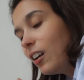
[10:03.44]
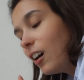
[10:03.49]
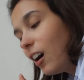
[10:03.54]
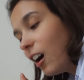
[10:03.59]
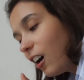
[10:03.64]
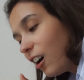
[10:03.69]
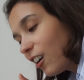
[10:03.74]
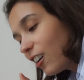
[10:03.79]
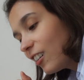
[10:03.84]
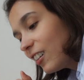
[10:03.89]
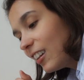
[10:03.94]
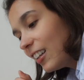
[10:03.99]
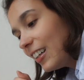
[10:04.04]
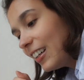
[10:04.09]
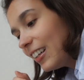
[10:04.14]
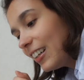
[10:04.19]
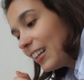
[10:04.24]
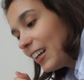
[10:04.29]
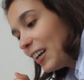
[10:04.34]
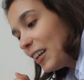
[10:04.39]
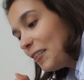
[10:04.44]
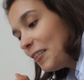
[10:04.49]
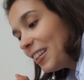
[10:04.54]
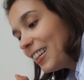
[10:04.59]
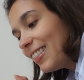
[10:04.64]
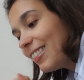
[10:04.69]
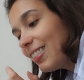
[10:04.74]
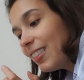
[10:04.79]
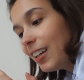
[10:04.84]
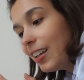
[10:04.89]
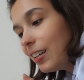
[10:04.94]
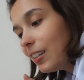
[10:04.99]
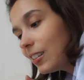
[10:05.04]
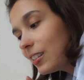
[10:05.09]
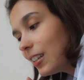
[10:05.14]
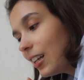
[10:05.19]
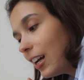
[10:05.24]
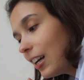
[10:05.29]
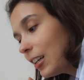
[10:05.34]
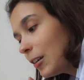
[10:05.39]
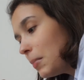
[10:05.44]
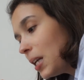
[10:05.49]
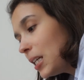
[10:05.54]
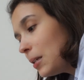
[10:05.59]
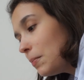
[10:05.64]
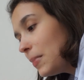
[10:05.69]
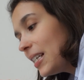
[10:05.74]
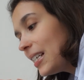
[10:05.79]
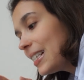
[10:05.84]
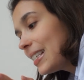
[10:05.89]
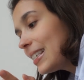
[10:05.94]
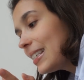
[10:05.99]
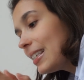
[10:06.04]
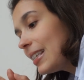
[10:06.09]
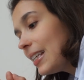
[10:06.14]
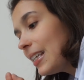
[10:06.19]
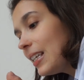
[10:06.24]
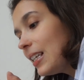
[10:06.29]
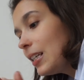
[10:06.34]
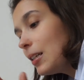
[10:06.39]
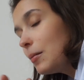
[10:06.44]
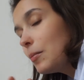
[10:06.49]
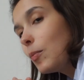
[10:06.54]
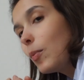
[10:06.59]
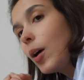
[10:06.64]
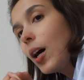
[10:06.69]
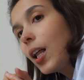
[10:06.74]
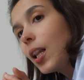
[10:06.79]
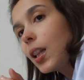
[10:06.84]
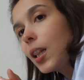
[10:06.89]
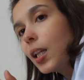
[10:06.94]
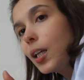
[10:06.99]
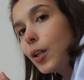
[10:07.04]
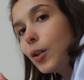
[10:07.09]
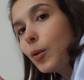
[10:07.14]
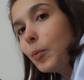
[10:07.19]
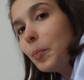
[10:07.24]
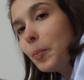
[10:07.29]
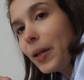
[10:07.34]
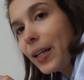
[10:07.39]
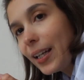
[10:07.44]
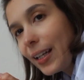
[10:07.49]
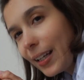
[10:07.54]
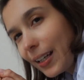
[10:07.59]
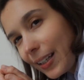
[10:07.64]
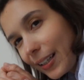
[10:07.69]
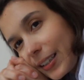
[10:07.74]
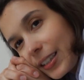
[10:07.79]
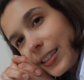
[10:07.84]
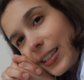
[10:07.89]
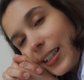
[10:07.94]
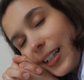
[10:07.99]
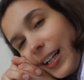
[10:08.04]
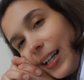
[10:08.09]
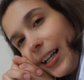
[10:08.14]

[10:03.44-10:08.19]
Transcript: garland. I mean, things that maybe seem a little bit